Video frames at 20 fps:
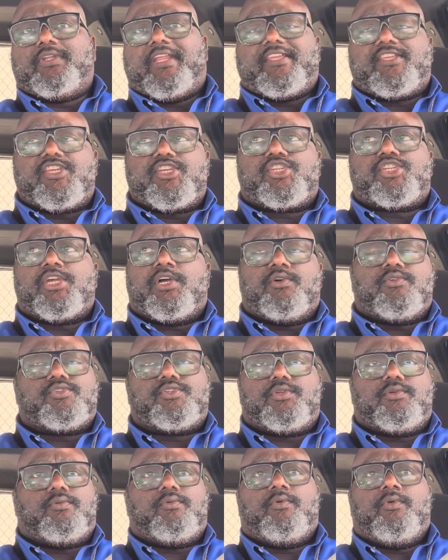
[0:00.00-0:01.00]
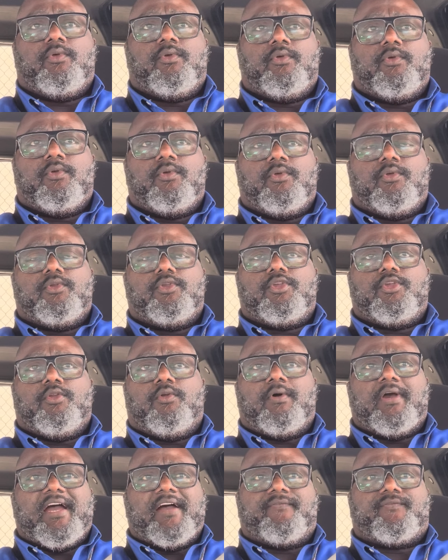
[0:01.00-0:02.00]
that just shows you. You
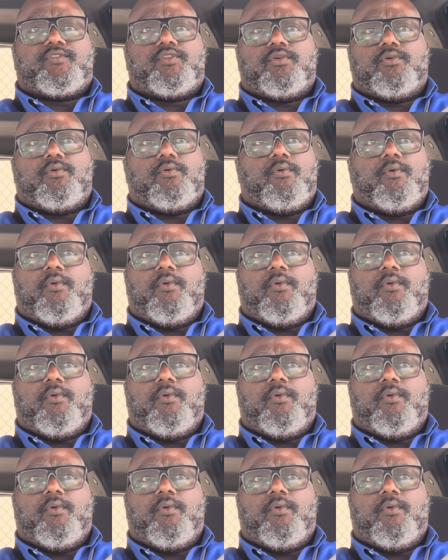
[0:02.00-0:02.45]
don't have to